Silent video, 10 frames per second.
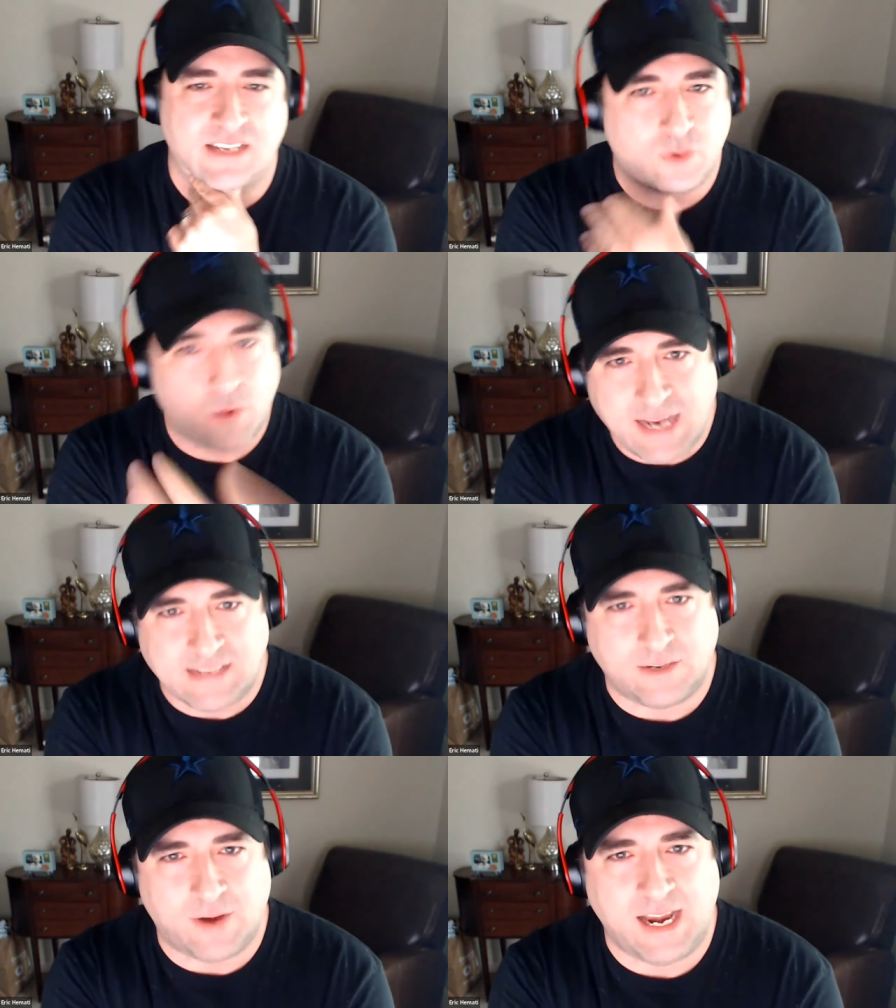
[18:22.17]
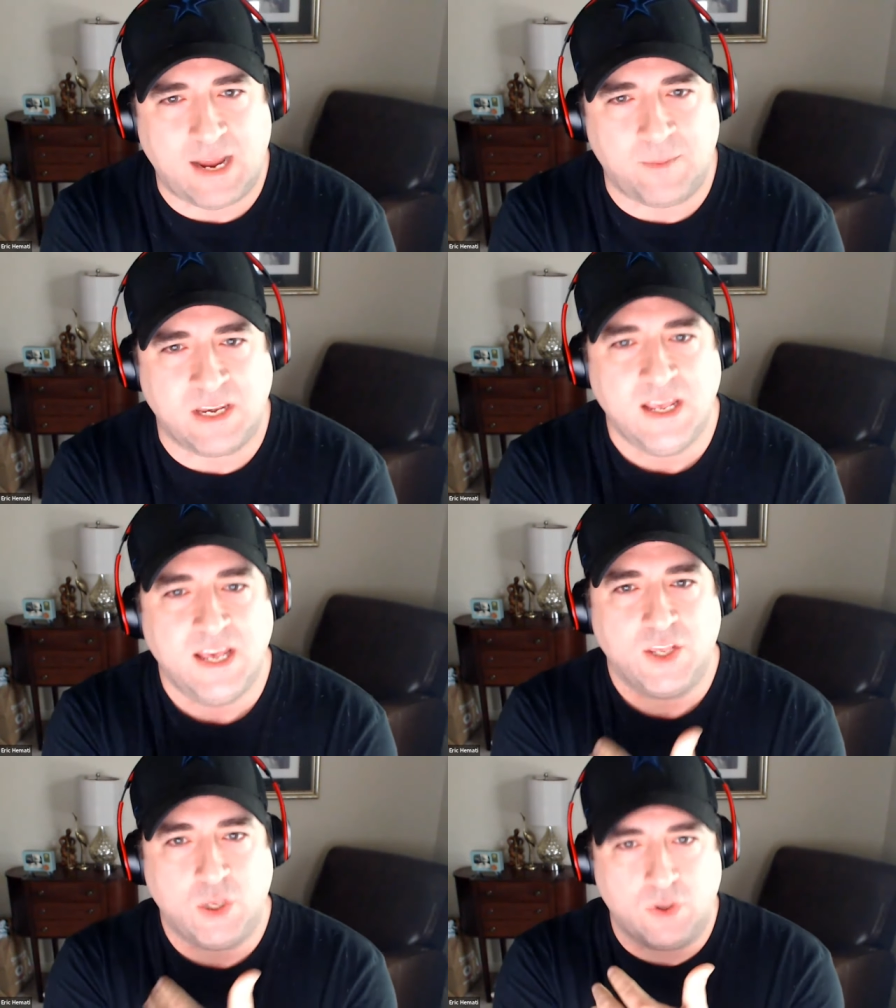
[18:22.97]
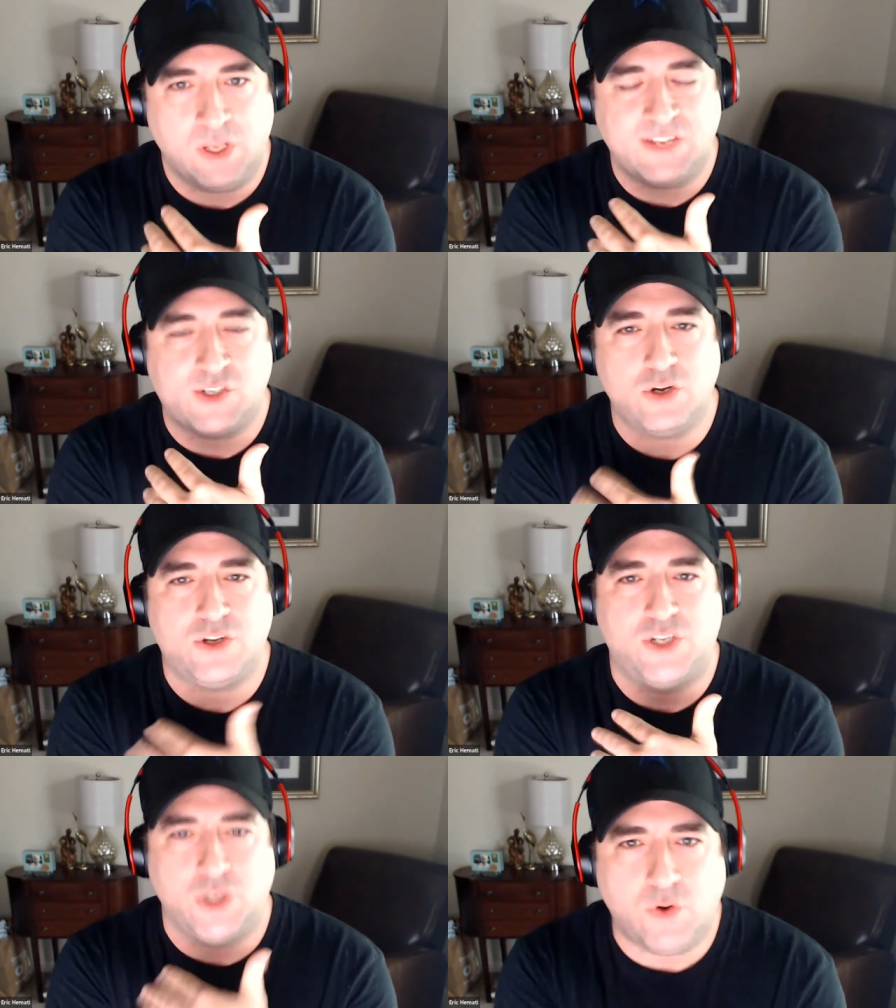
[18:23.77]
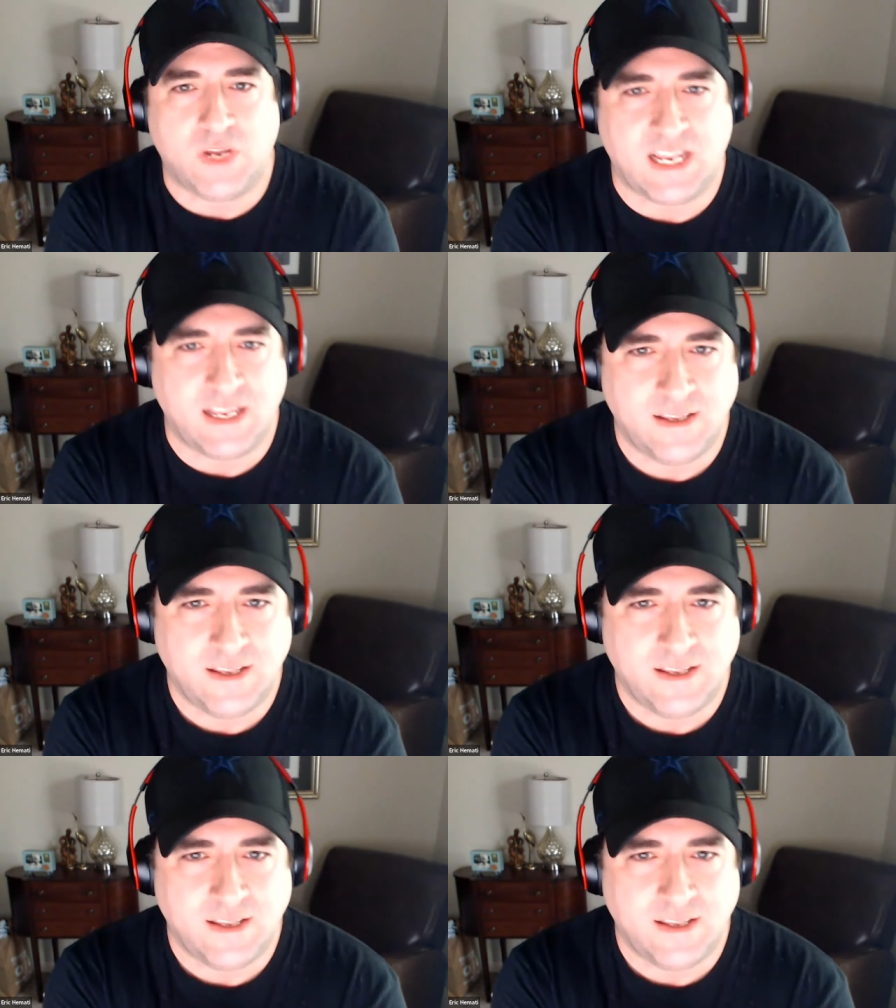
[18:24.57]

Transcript: That's crazy, right? I mean, you, it's your duty